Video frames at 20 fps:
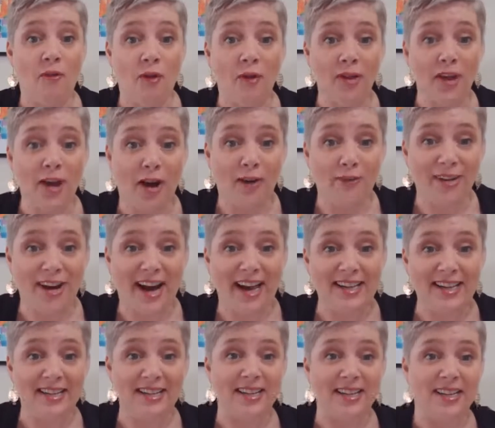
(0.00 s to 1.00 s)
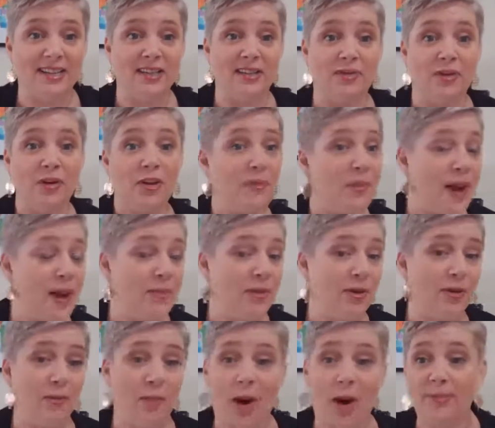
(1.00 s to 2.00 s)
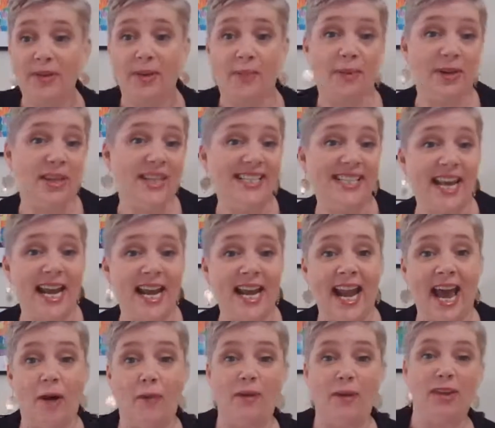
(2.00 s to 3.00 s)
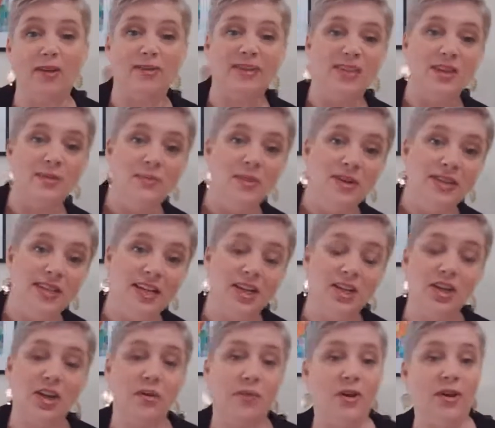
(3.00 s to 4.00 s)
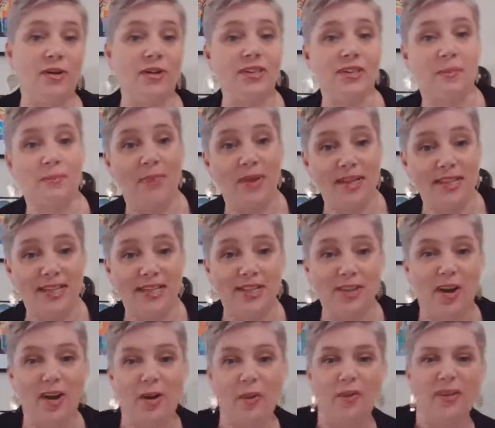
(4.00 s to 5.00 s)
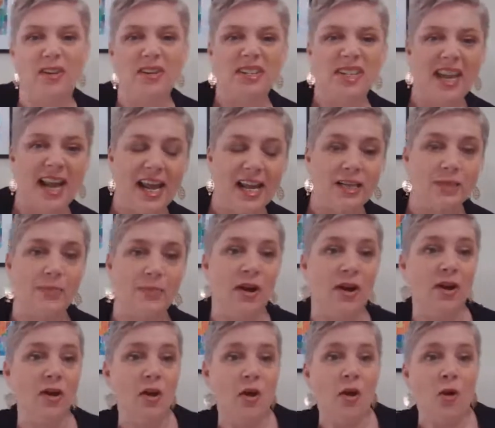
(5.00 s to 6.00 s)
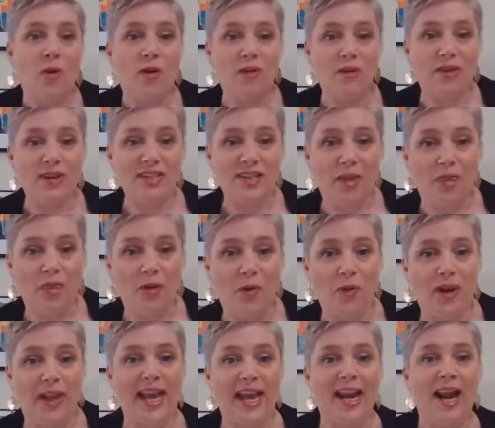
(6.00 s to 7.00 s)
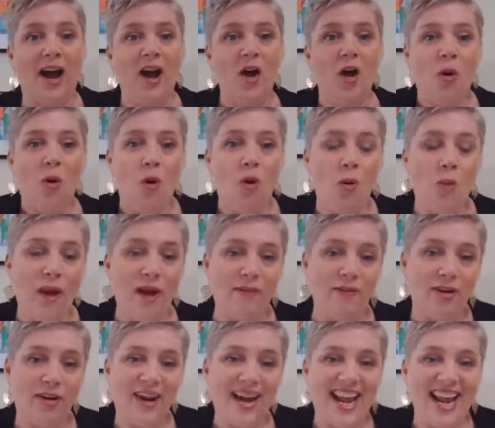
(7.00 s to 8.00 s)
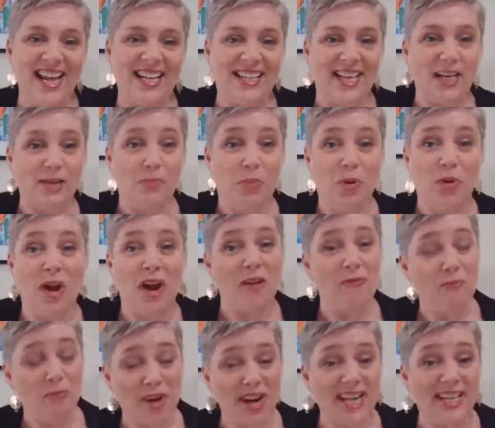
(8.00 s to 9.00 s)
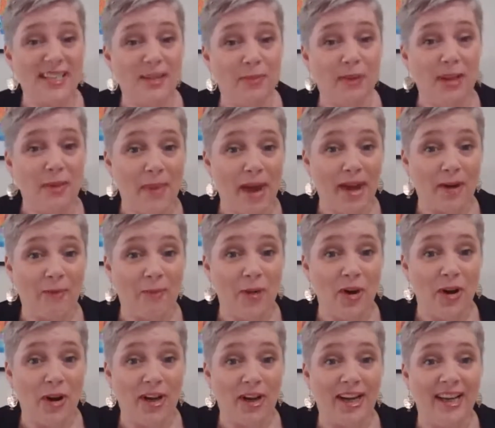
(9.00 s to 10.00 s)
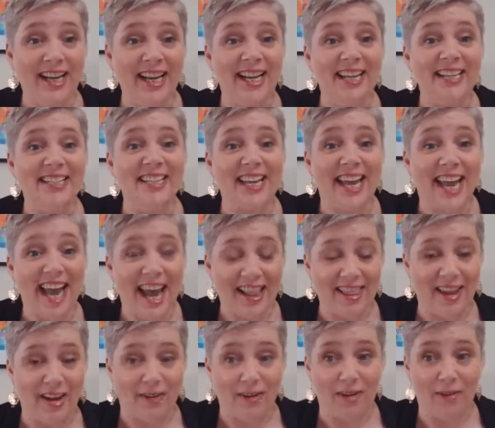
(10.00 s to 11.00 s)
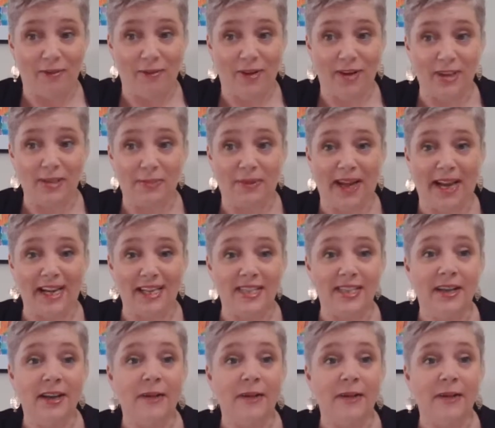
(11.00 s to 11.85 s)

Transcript: all the overnight successes, of all the people who've popped up on the scene now, whether it's a musician, whether it's a business owner, whether it's an expert, whether it's a thought leader, whoever it is has put a reasonable amount of work to get there in the first place.